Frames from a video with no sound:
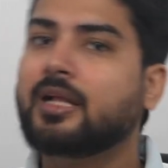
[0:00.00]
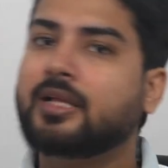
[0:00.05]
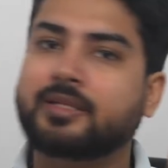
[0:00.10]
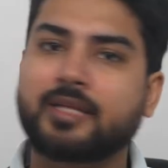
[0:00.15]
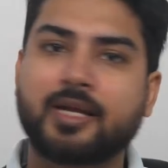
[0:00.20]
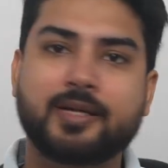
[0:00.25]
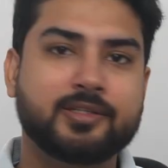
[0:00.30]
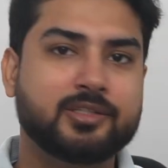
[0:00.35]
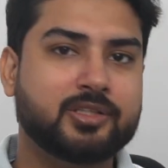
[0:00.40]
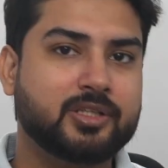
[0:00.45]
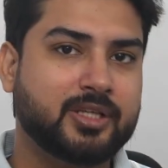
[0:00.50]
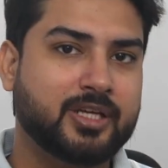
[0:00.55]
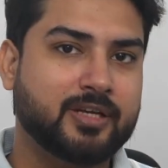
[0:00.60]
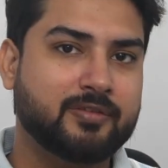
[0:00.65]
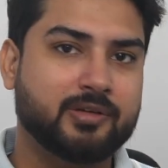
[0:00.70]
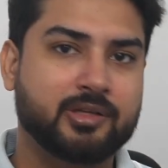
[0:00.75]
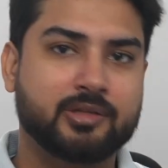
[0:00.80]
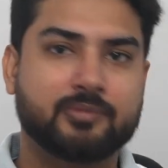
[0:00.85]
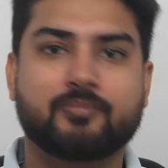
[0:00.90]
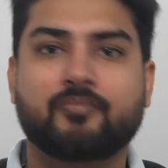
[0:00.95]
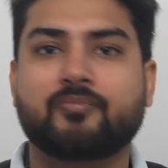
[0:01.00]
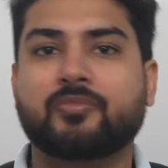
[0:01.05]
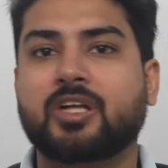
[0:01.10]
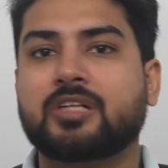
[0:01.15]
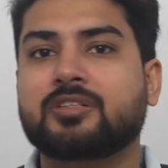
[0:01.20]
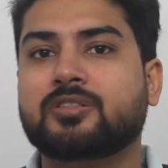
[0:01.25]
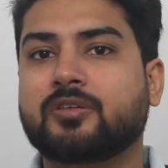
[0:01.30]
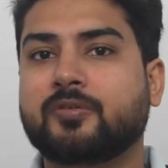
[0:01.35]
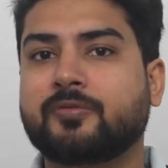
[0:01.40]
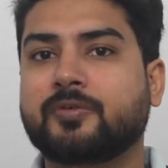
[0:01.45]
That is a given.
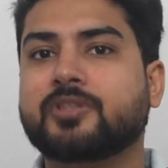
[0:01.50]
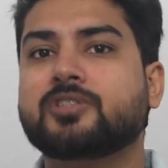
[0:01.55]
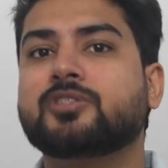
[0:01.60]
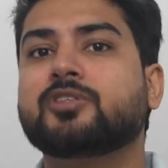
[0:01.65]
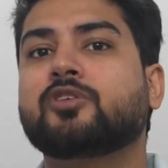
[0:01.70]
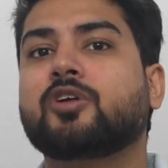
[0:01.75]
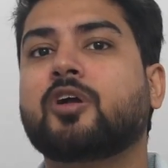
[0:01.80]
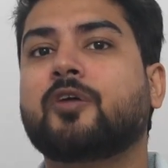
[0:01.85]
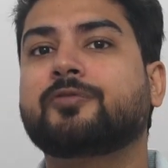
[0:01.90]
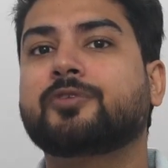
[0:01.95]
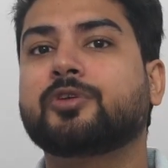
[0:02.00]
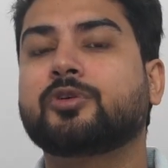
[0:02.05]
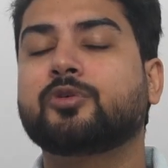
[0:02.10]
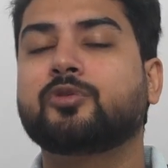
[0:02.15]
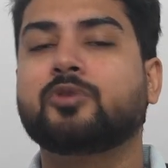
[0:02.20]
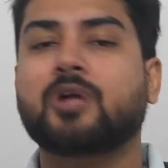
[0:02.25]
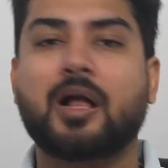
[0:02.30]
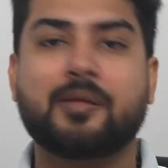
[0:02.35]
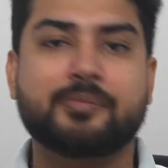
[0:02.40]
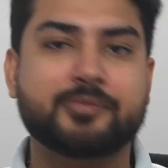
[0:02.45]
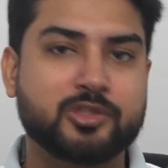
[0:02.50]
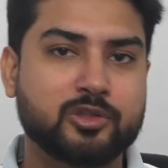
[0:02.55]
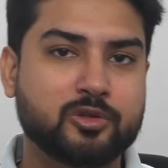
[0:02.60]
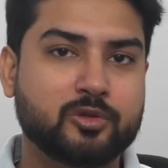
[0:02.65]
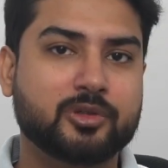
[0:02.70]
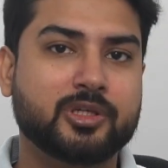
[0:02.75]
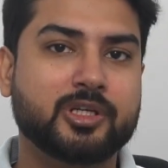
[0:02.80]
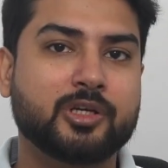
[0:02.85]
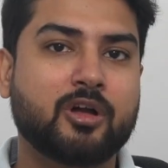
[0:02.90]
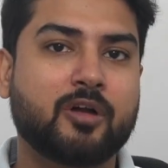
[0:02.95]
That's the first thing you have to do.
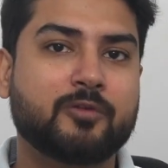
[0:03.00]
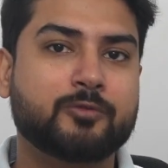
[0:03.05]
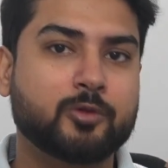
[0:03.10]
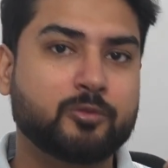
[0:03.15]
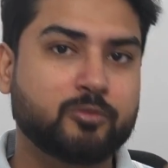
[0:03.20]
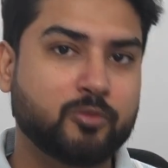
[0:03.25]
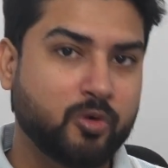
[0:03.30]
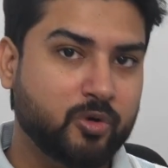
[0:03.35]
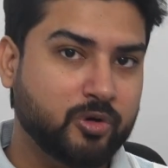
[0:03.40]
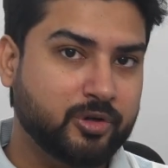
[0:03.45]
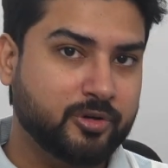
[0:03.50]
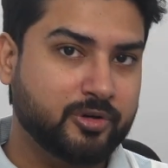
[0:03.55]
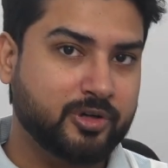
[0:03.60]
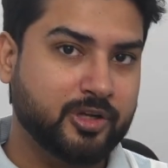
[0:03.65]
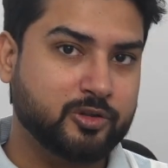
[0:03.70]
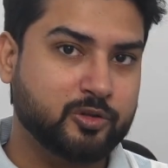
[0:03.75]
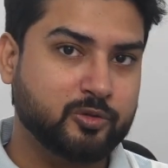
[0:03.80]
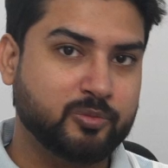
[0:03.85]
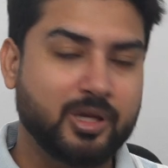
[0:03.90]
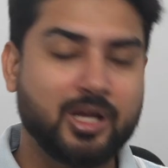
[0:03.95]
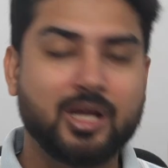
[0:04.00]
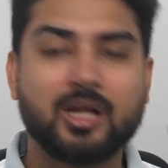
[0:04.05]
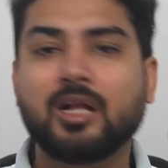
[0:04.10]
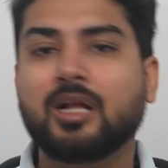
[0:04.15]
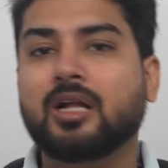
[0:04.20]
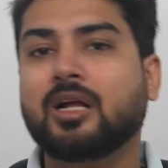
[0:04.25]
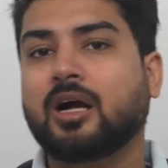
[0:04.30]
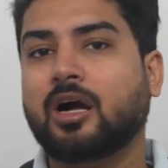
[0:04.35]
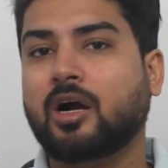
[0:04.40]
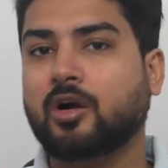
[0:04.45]
Absolutely, you have to mold your resume
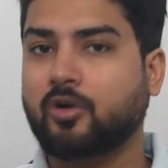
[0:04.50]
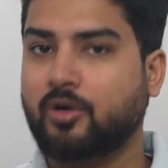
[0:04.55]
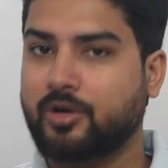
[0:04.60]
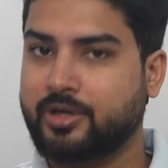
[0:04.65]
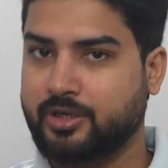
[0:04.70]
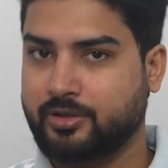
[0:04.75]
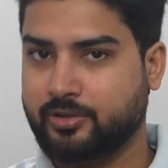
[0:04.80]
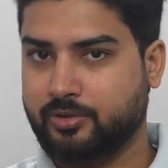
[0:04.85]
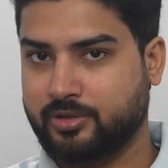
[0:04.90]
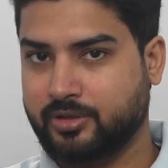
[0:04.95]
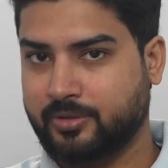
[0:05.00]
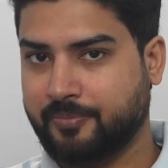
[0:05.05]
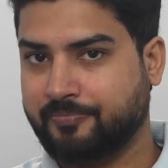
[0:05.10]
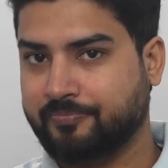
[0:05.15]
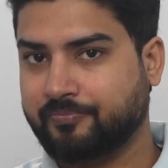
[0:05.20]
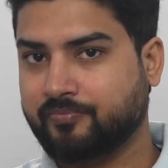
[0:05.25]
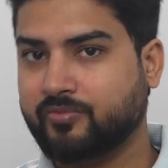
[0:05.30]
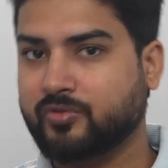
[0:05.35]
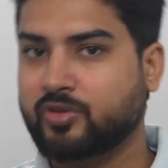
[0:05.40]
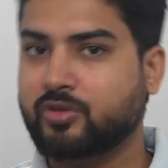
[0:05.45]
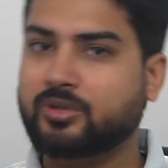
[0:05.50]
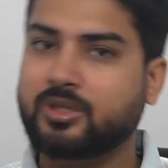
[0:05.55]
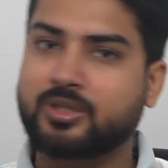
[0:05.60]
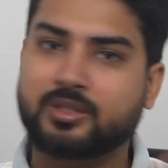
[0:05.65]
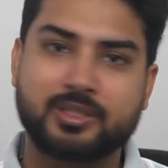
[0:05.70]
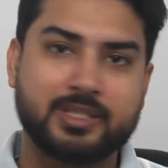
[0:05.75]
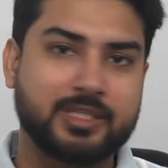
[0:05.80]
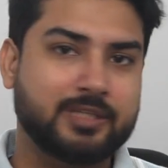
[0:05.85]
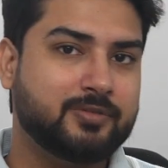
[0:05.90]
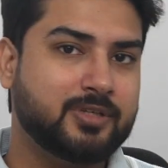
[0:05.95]
according to them. So the
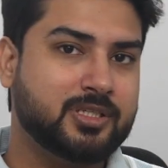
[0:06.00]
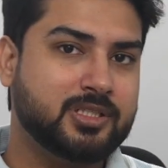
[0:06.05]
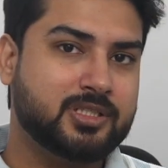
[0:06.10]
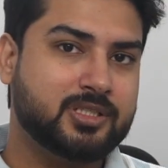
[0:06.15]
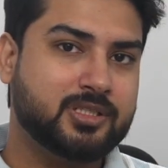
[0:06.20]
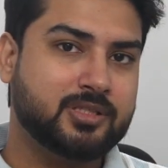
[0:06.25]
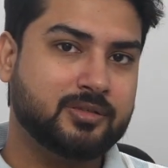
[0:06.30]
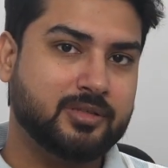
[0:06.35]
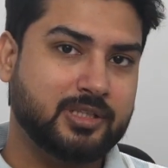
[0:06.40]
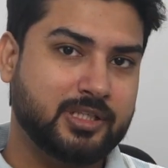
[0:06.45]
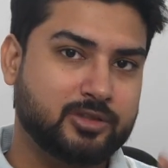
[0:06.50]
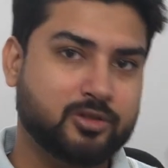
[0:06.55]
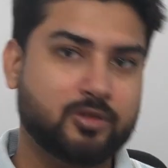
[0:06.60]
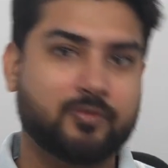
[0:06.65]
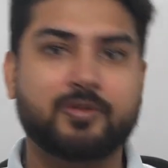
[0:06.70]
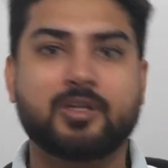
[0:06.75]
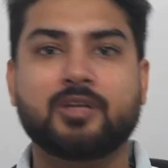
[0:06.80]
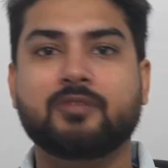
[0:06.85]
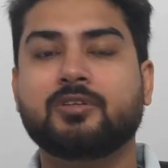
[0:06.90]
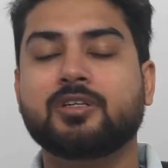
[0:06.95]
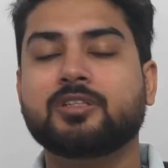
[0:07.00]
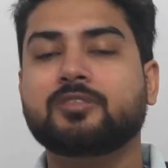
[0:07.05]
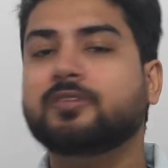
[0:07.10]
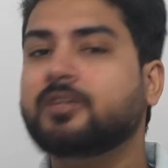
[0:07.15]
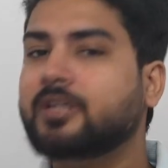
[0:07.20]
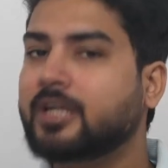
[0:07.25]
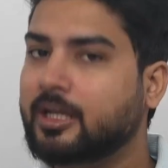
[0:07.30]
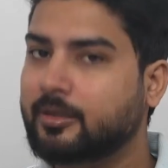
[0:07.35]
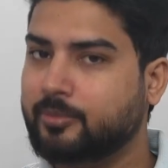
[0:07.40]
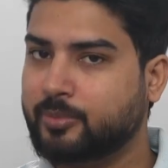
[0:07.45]
keywords, list of keywords
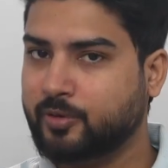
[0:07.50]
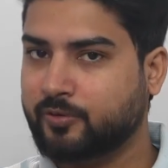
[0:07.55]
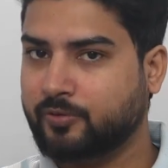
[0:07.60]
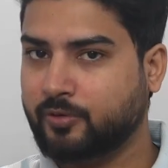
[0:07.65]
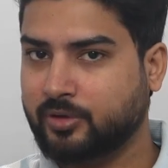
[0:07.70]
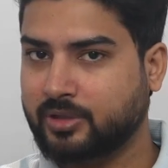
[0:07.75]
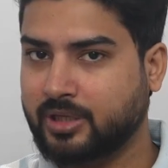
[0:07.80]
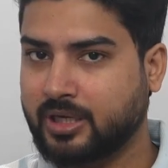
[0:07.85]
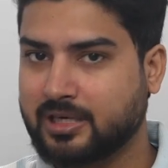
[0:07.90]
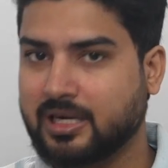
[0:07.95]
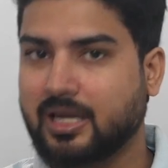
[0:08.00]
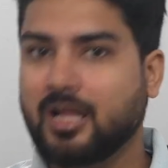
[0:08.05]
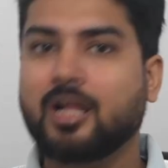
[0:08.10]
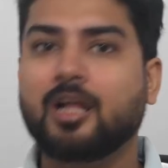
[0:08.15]
will help you for that.